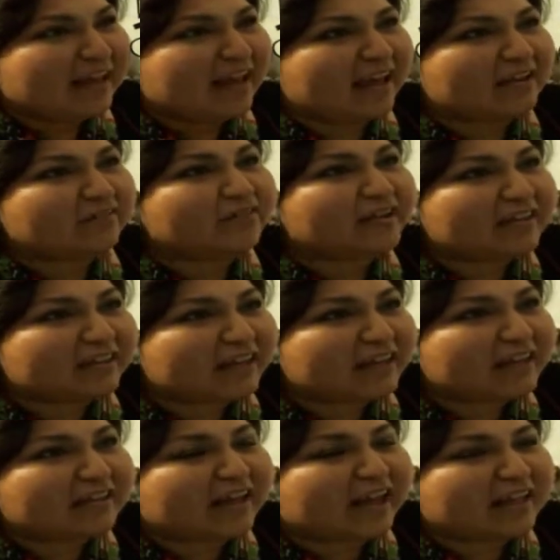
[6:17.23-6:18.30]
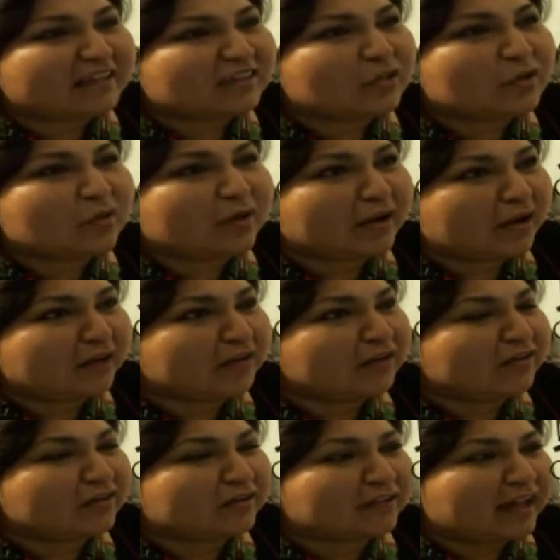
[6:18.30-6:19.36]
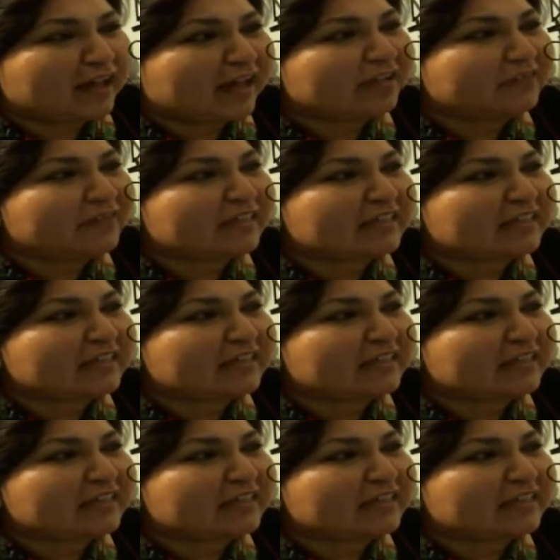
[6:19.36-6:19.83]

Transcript: Everything that is going on in your life